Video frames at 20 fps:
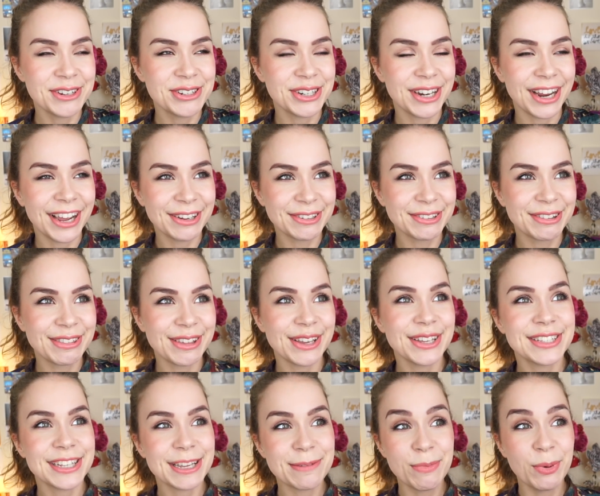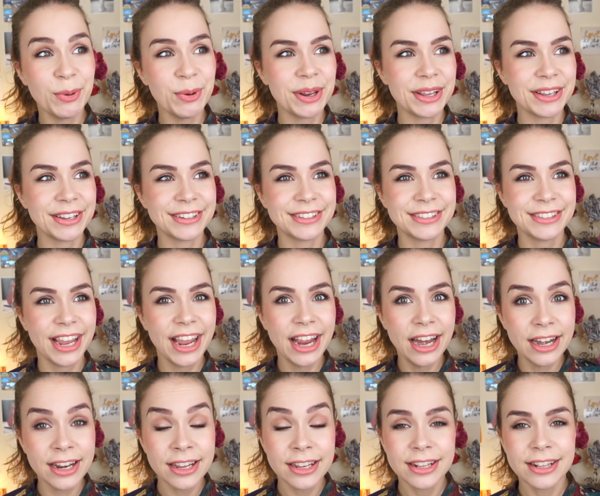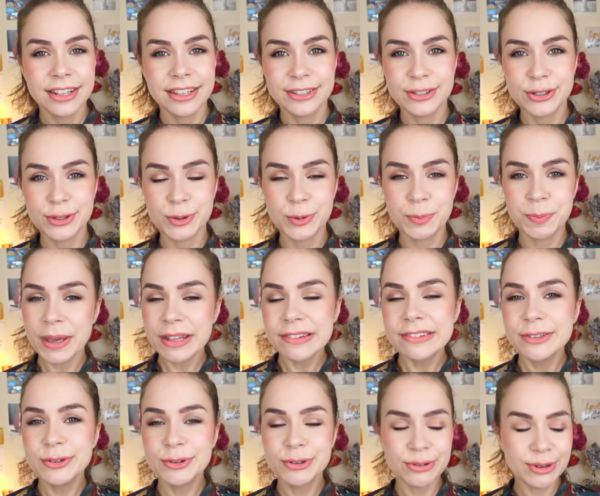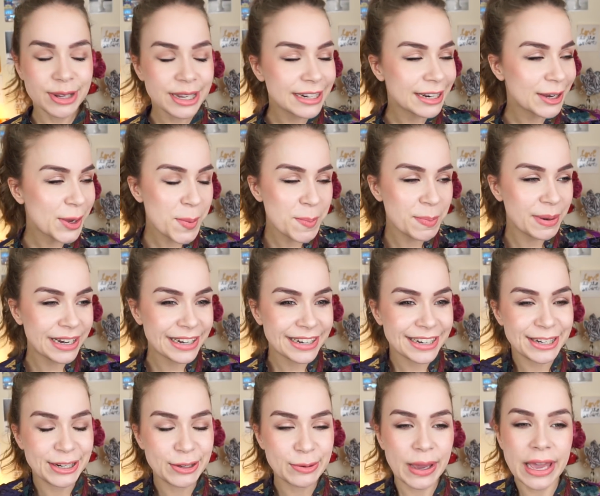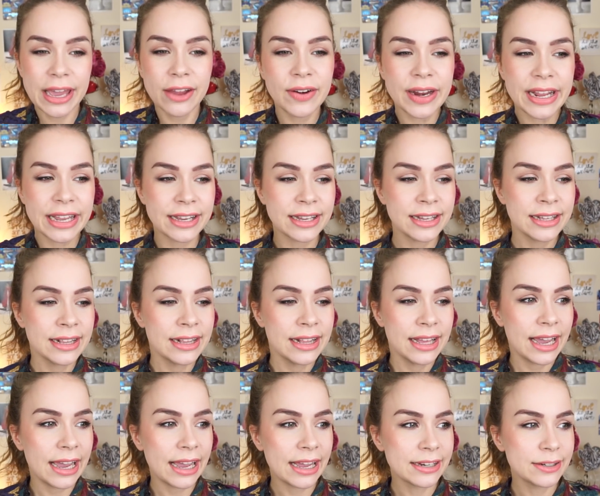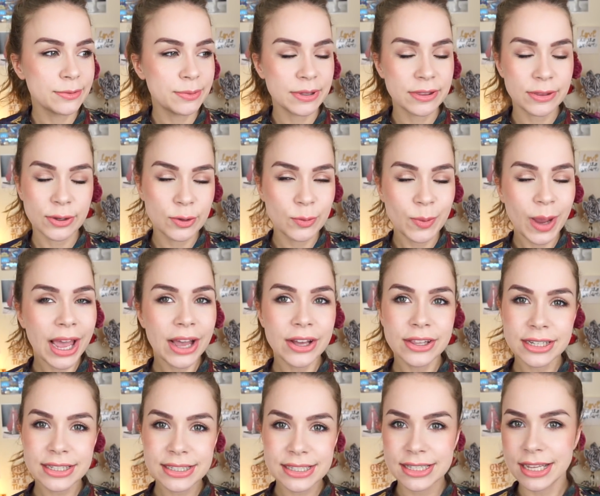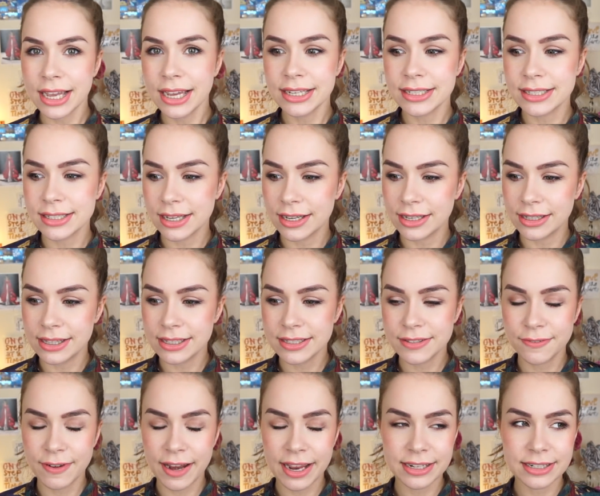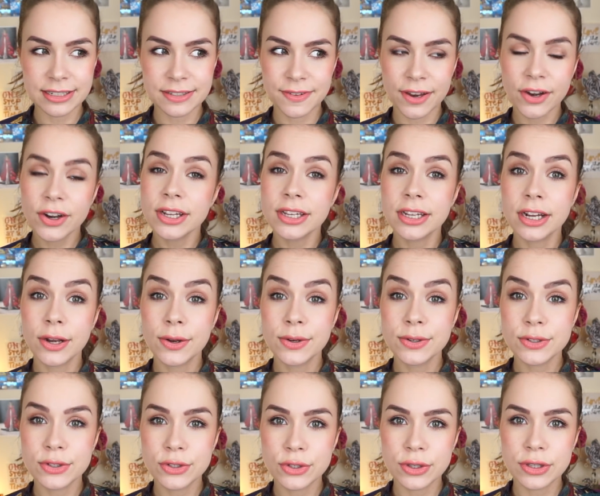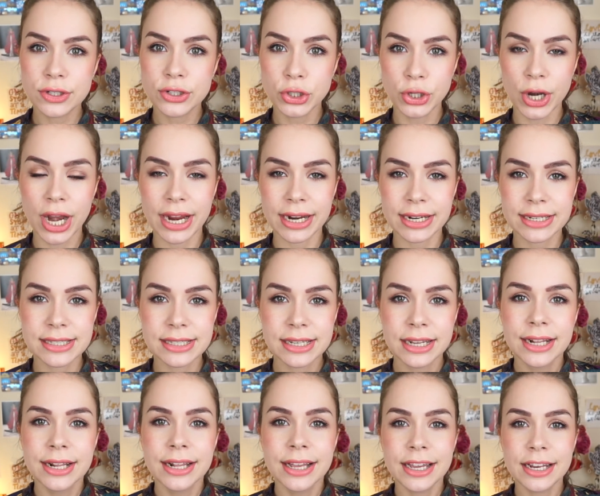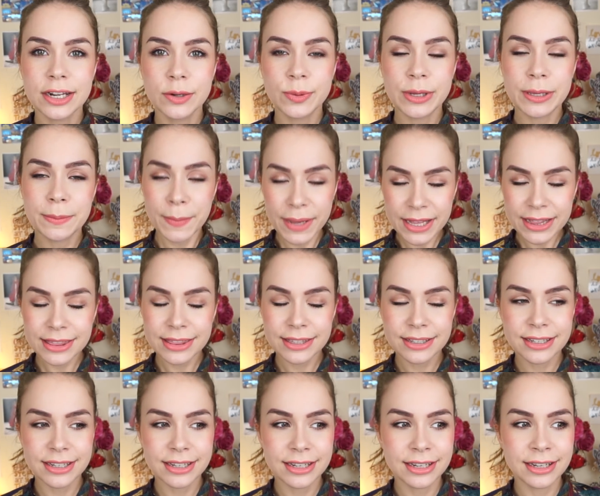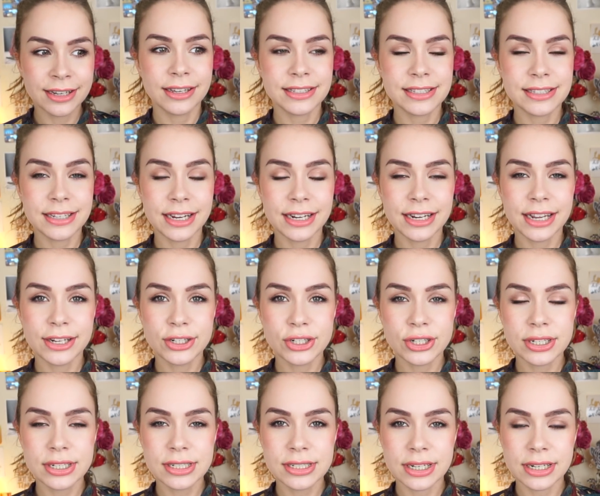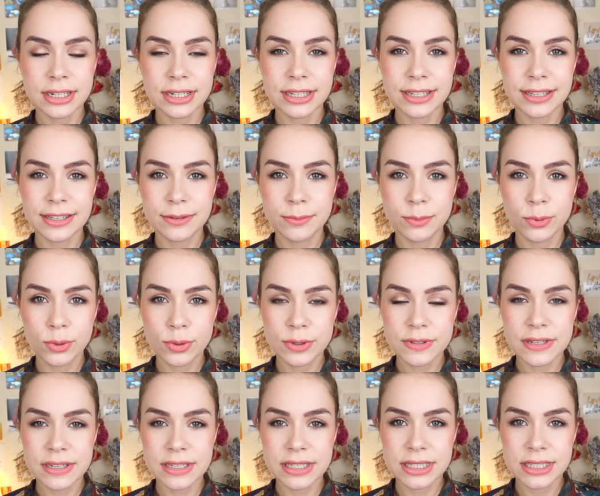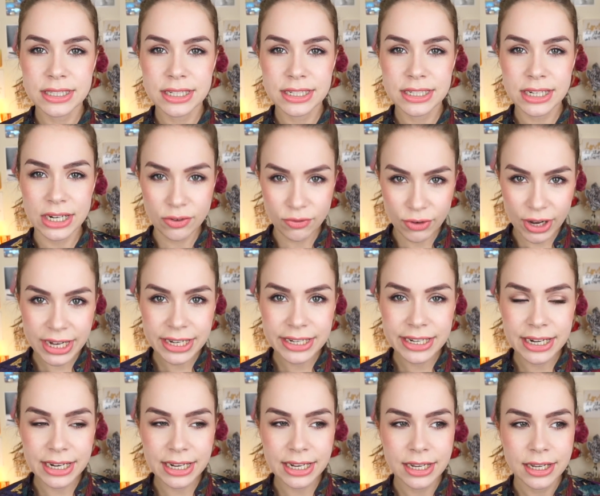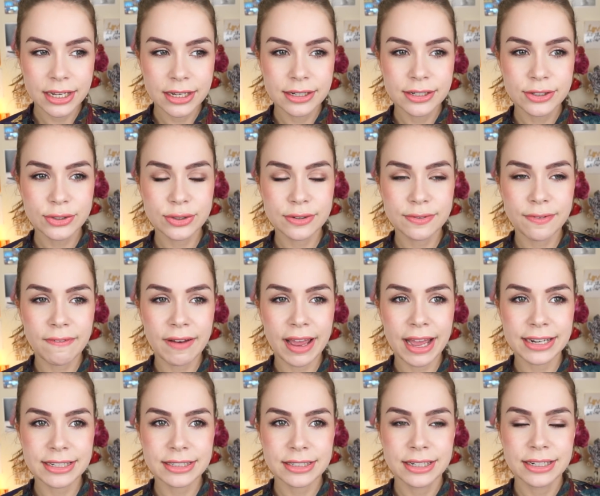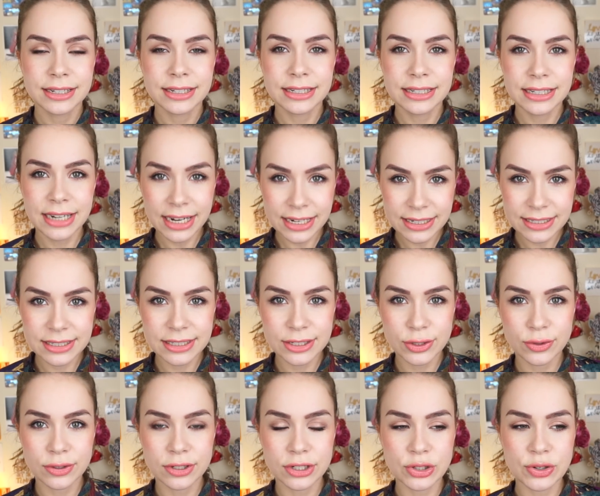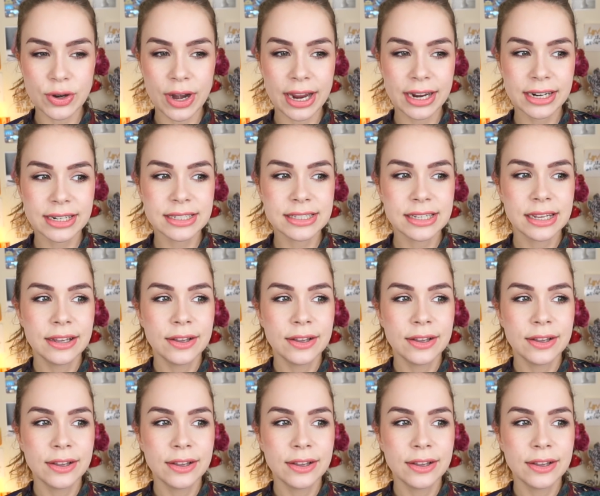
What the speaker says: out Thursday morning at 10 to Bethnal Green, a completely new area, and we thought, wow, that's nice. This flat is very close to the tracks. And we met the estate agent, and he walks us directly to a flat next to the tracks